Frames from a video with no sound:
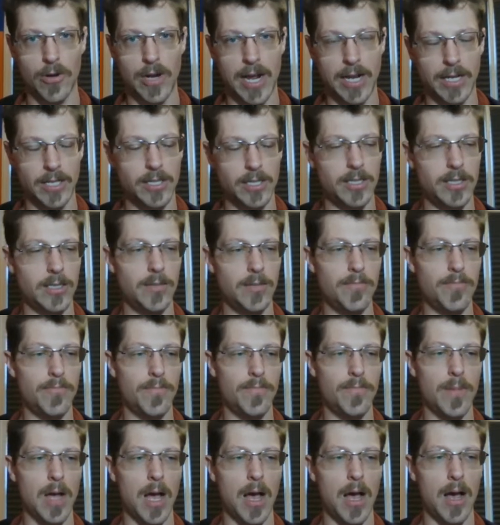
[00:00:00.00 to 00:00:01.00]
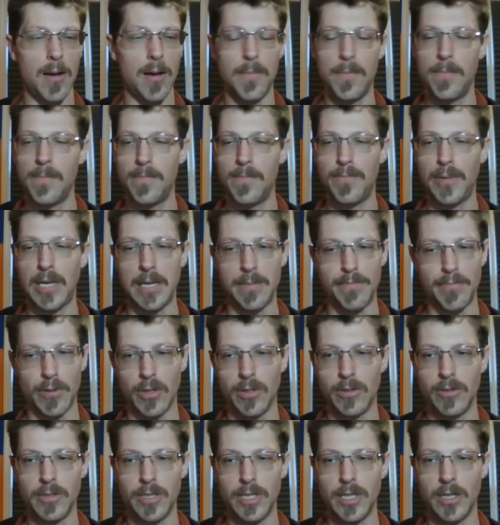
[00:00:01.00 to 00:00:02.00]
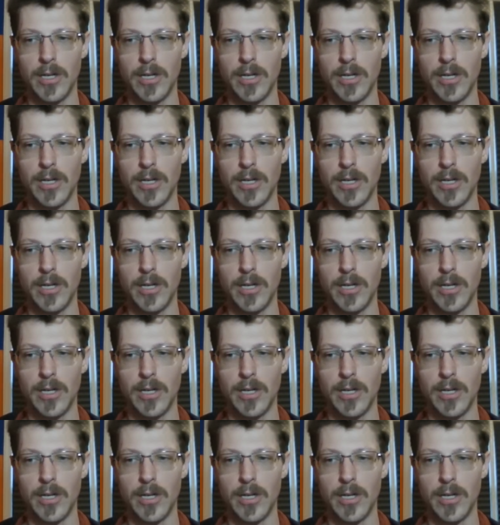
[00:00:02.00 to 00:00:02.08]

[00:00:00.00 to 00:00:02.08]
Age people,